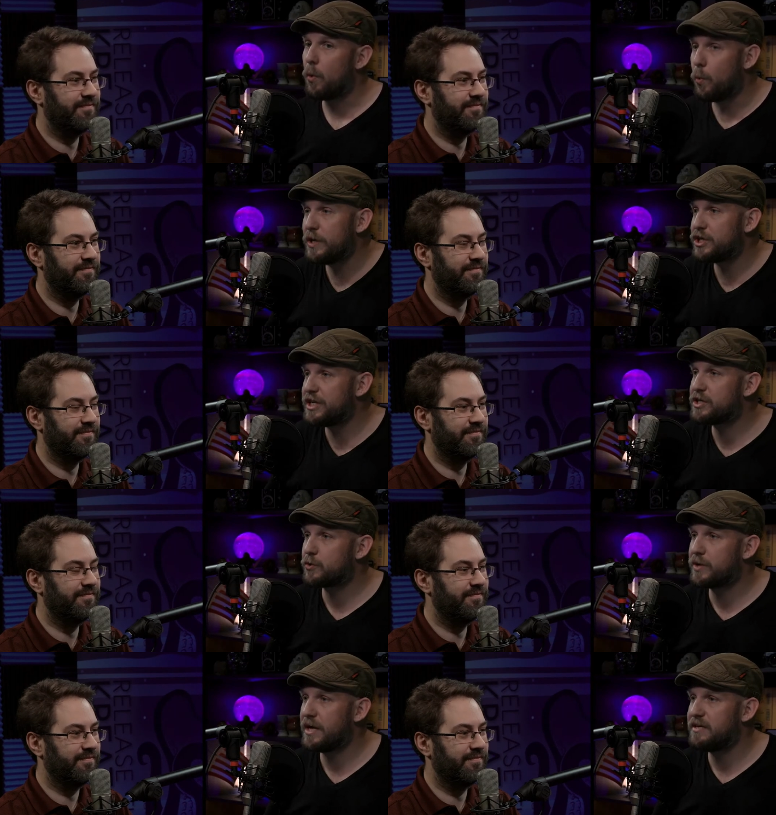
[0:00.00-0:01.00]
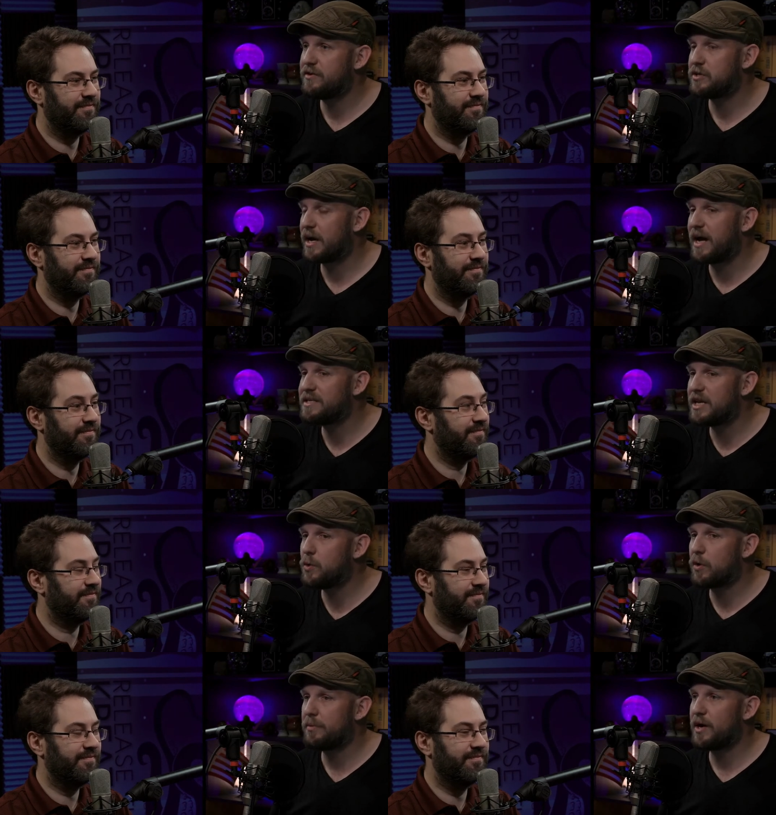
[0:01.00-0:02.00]
Speaker 1: which is creativity. She's like, I said
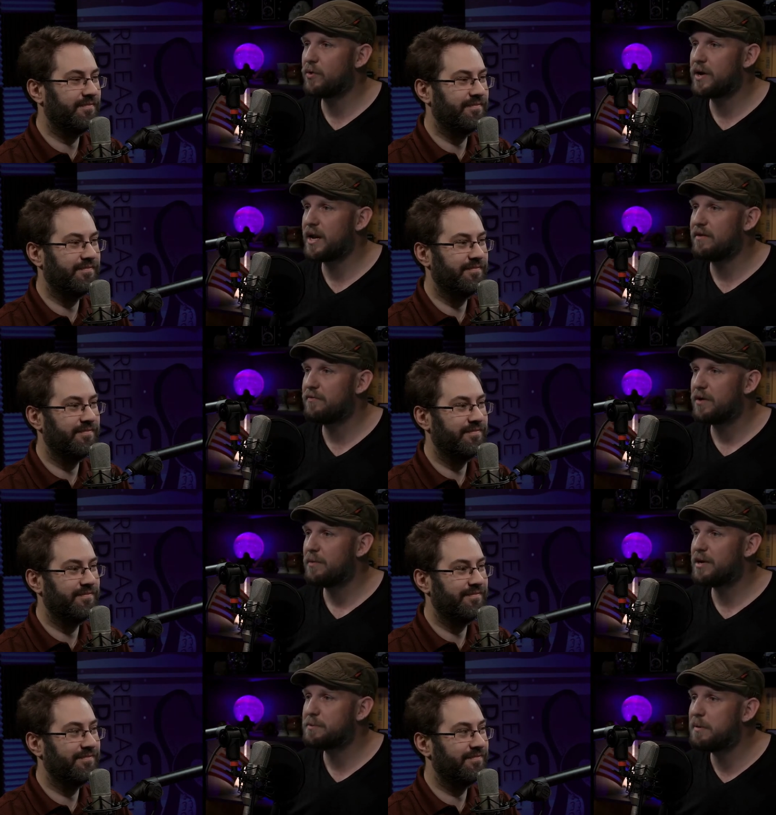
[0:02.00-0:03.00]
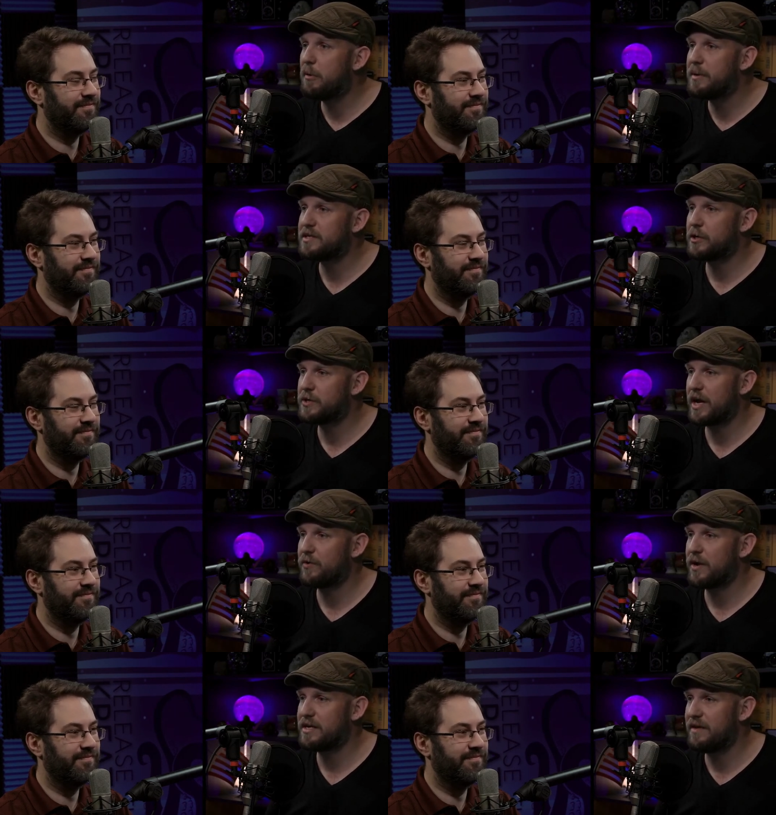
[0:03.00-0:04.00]
you weren't being creative because people
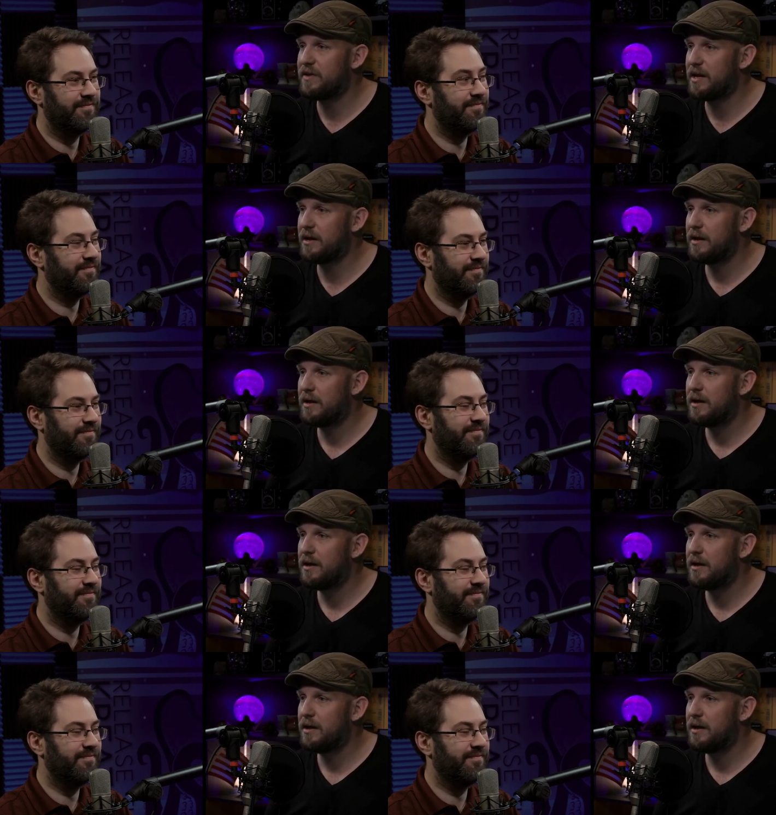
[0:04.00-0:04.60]
misunderstand creativity.